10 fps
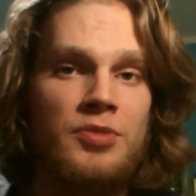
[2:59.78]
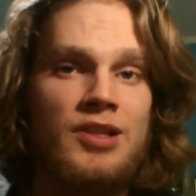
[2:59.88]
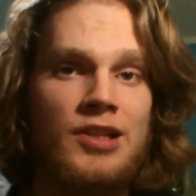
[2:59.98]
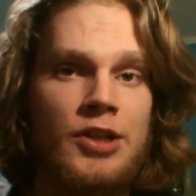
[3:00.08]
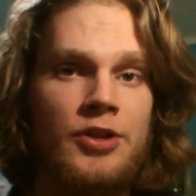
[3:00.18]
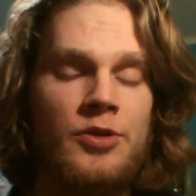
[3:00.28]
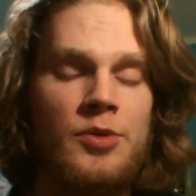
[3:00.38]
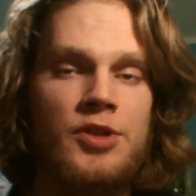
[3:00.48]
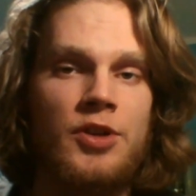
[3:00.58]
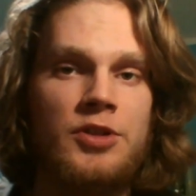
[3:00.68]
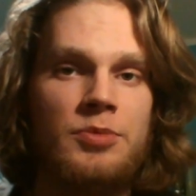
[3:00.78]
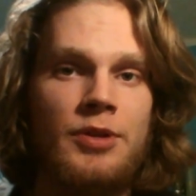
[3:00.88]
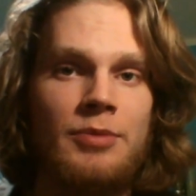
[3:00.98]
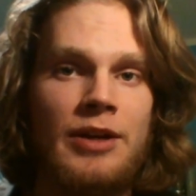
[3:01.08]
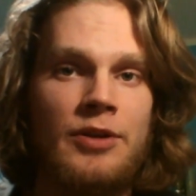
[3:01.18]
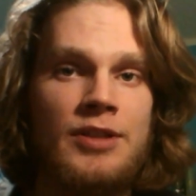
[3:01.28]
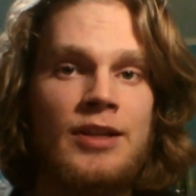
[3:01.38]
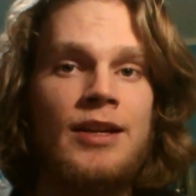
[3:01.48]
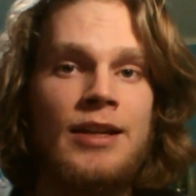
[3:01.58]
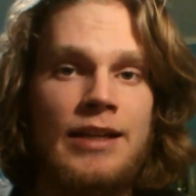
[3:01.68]
600, which I'll explain about
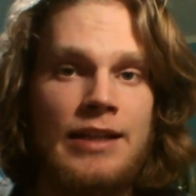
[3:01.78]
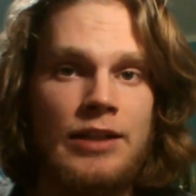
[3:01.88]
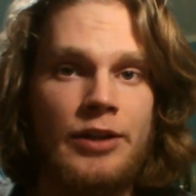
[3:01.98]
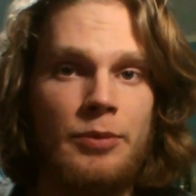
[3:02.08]
in a little